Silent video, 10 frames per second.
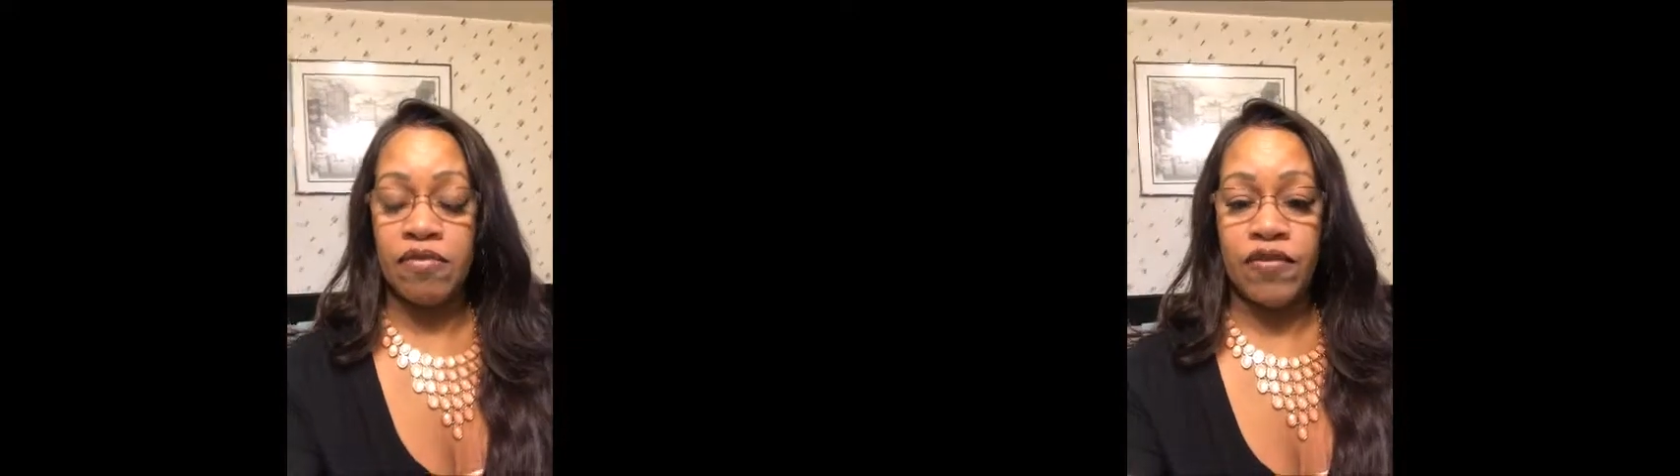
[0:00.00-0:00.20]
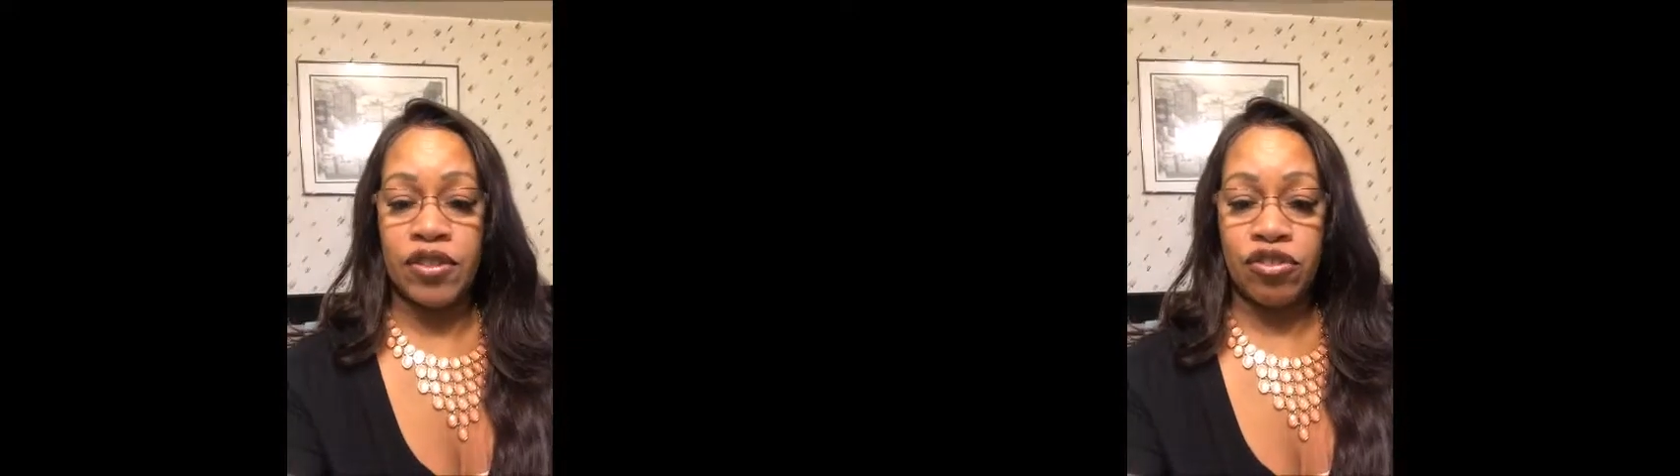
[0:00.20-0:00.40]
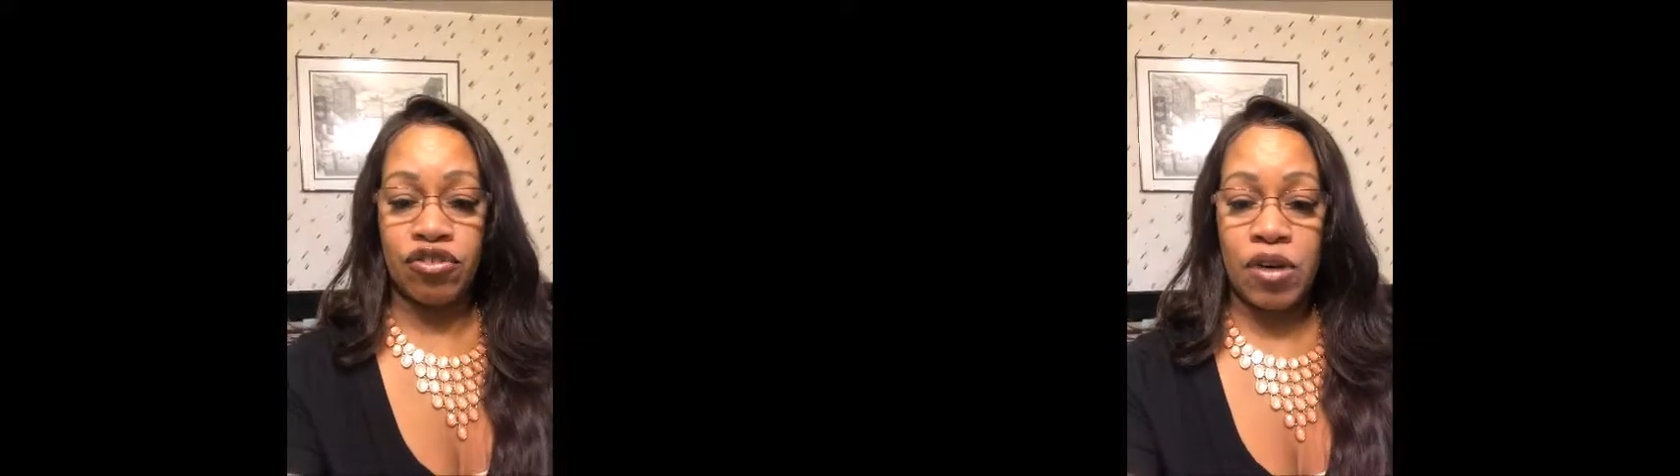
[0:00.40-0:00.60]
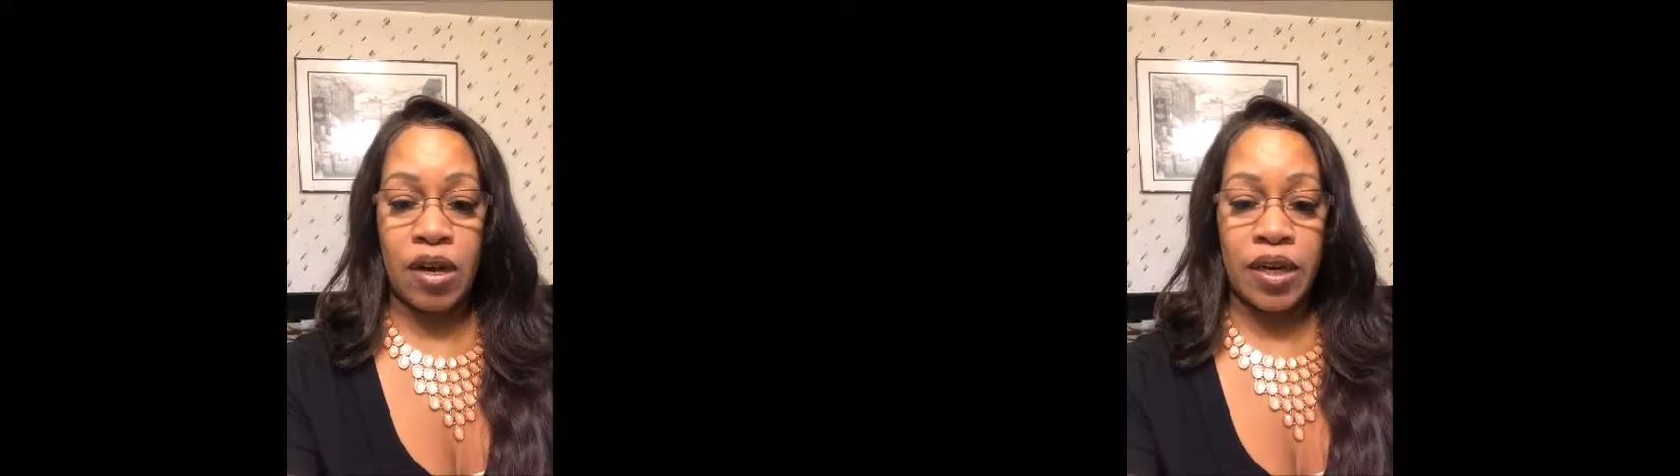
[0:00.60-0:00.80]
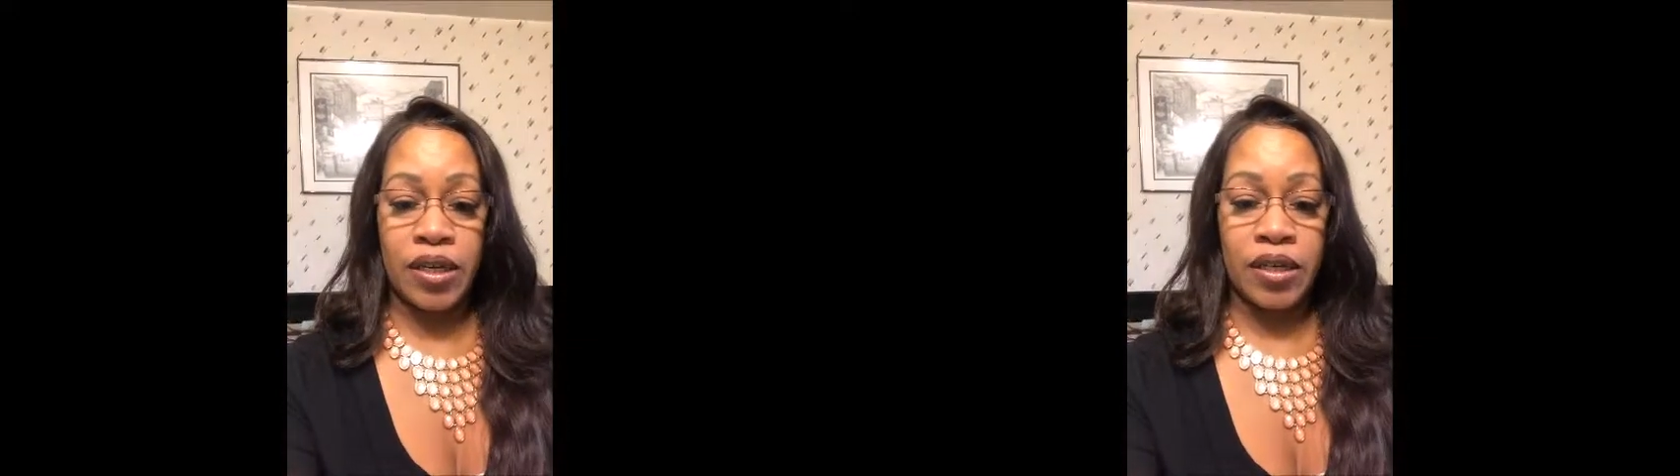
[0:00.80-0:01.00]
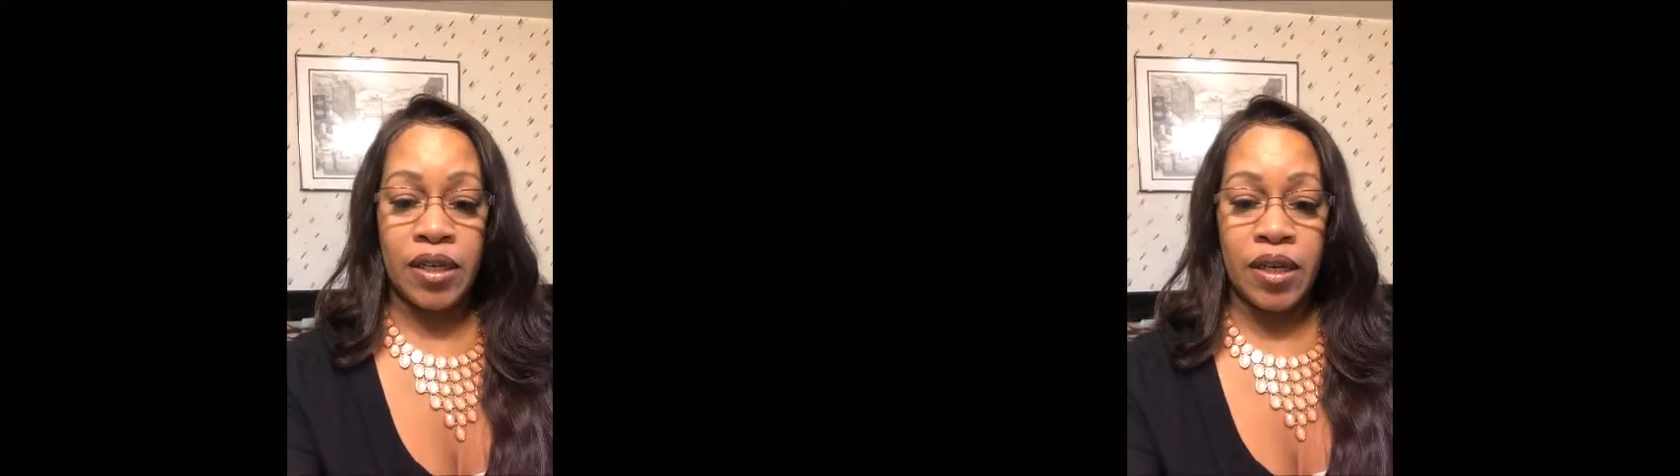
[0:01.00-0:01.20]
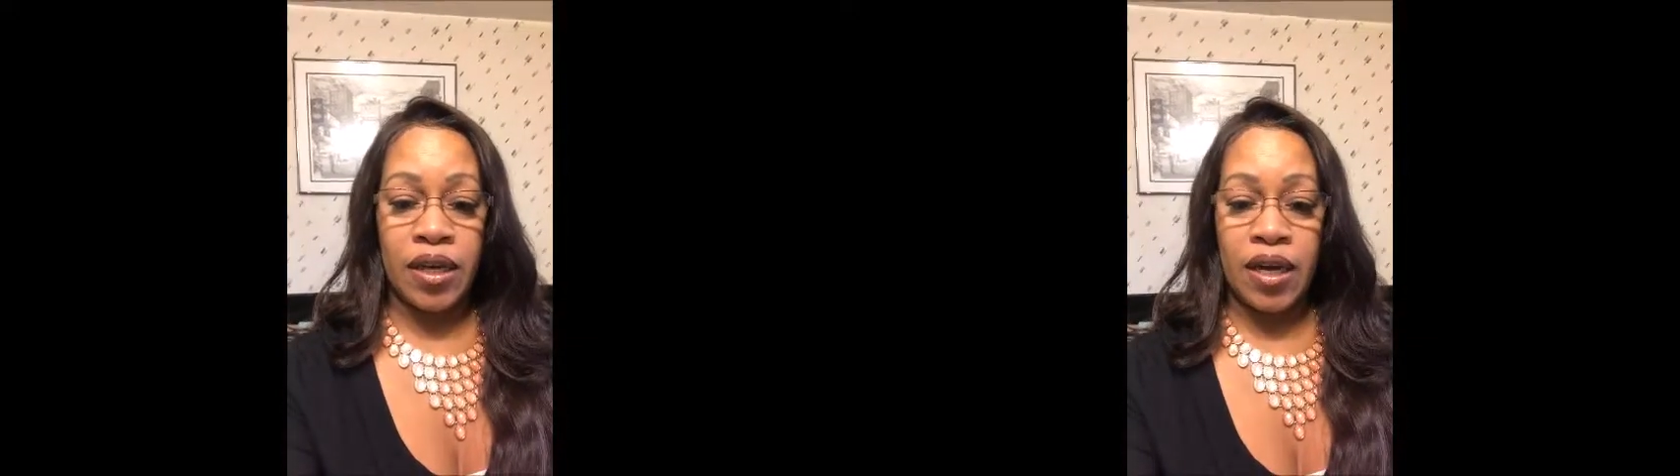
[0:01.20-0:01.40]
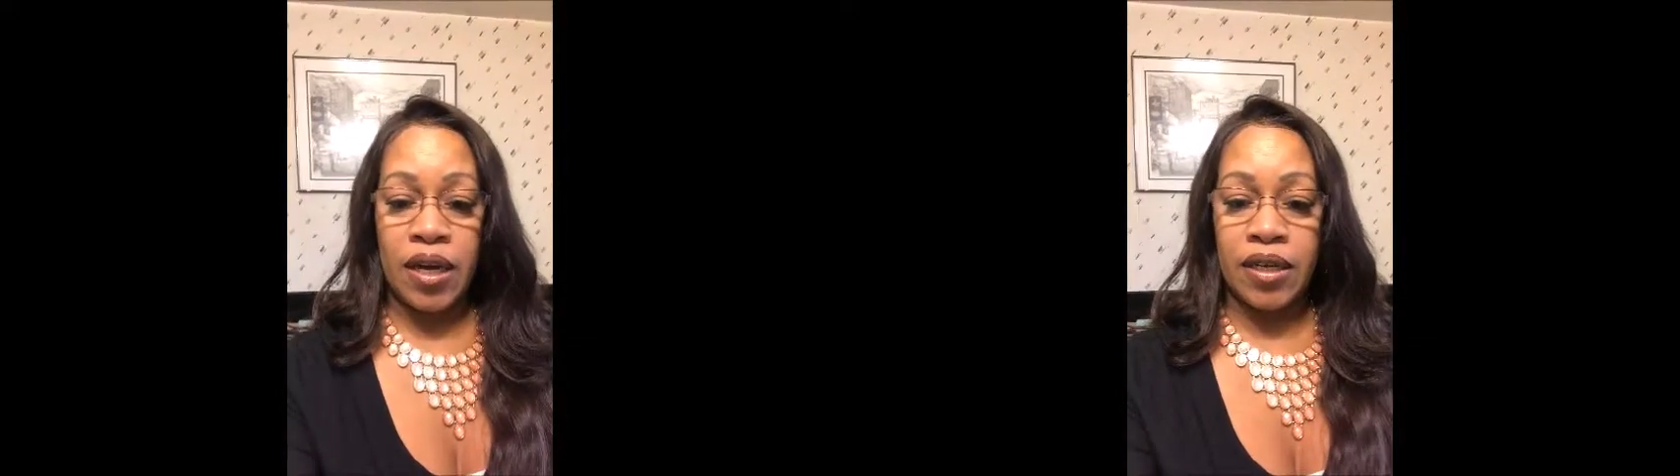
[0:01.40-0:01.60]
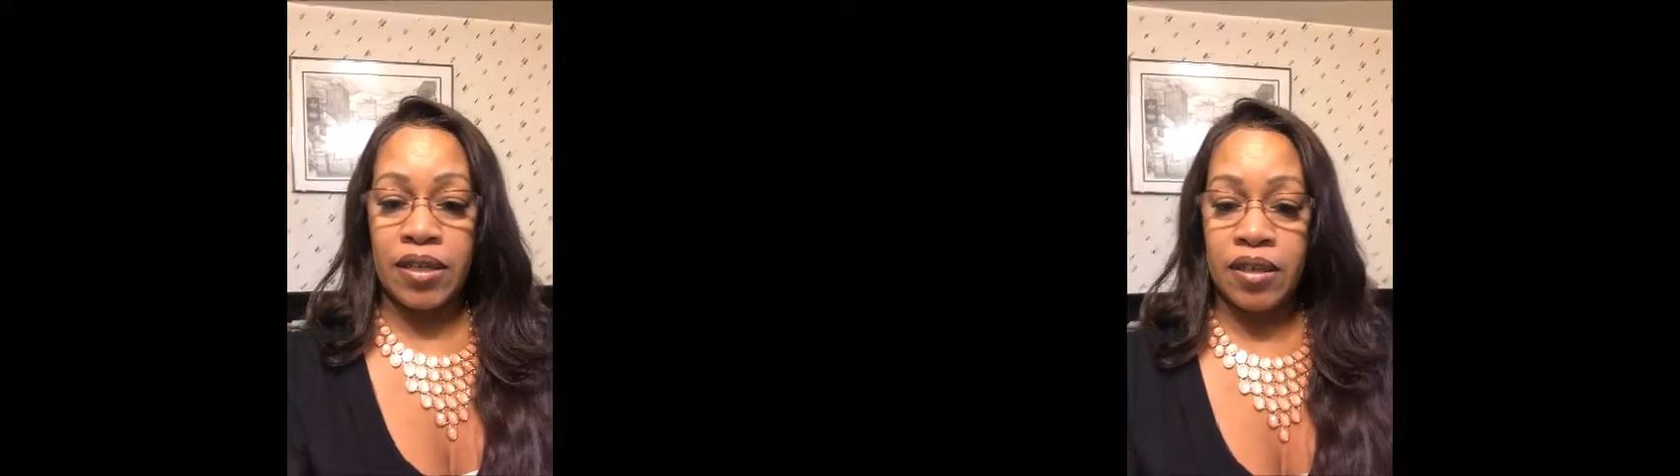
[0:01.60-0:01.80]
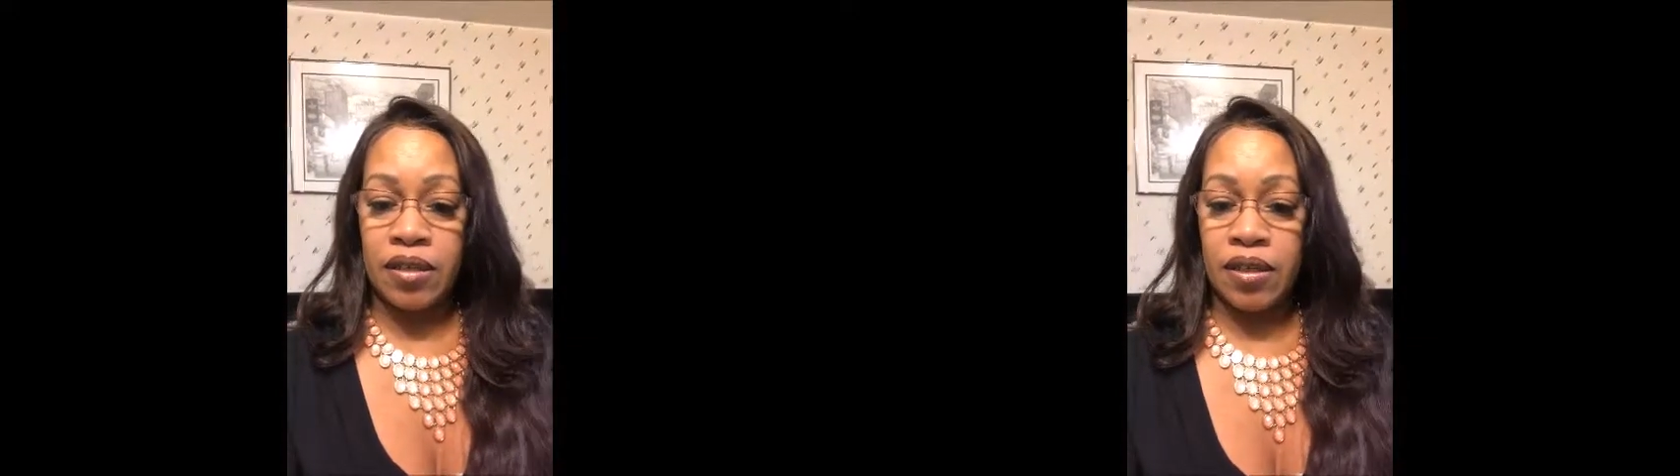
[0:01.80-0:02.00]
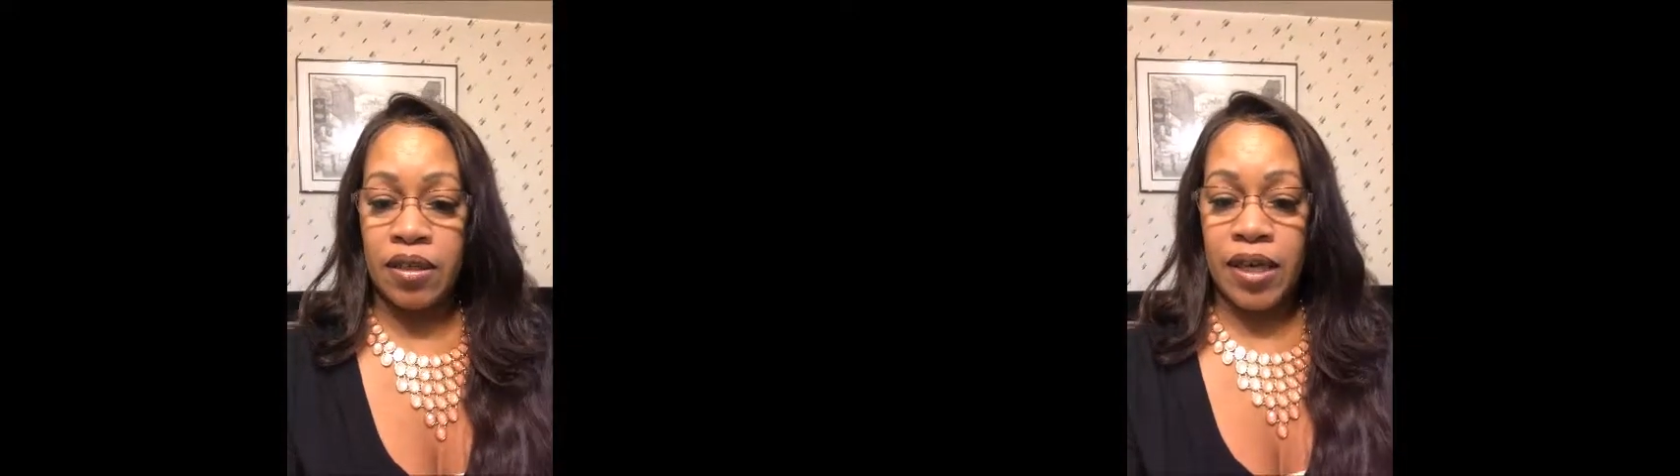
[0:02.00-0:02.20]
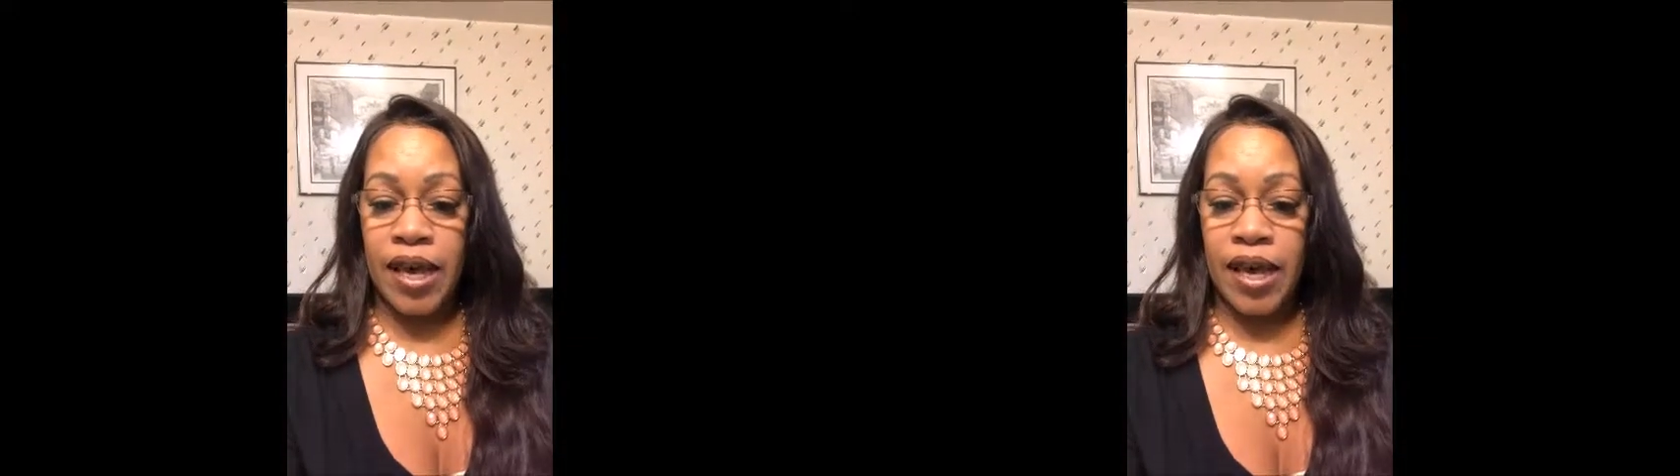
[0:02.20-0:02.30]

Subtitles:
first try, I did the